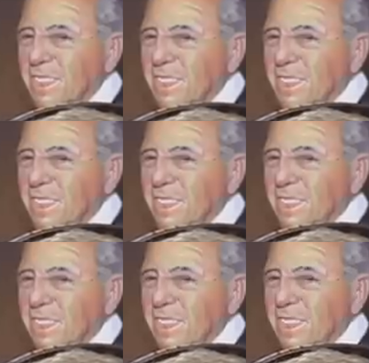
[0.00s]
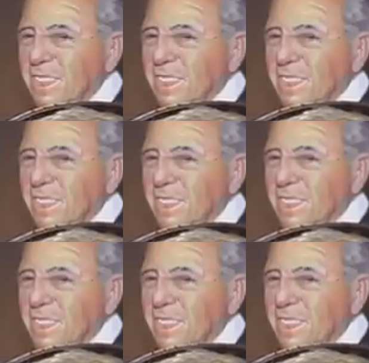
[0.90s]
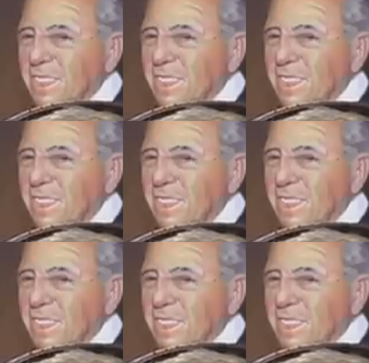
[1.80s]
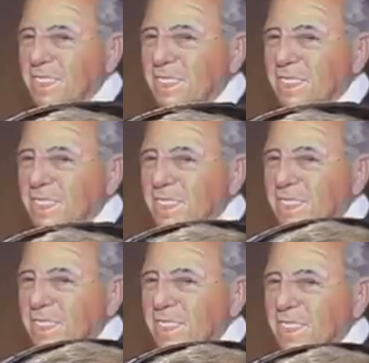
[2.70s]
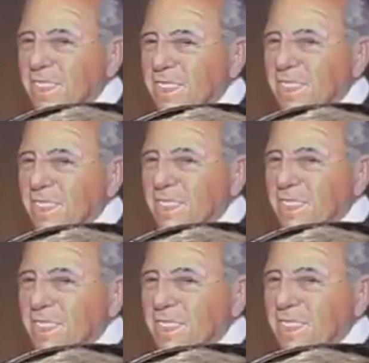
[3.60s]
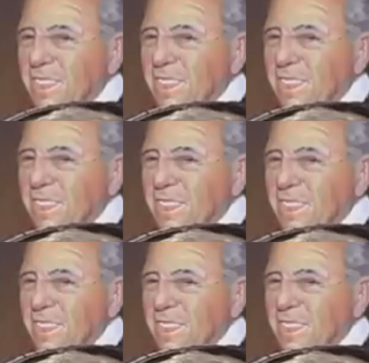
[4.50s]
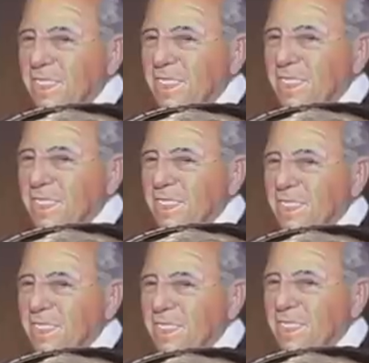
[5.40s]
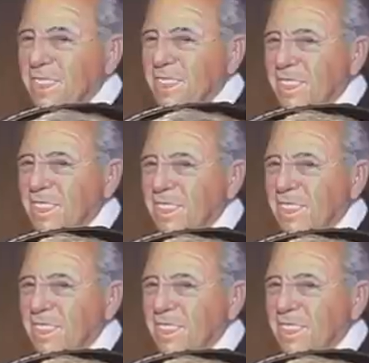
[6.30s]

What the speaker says: No words are spoken by the person on screen.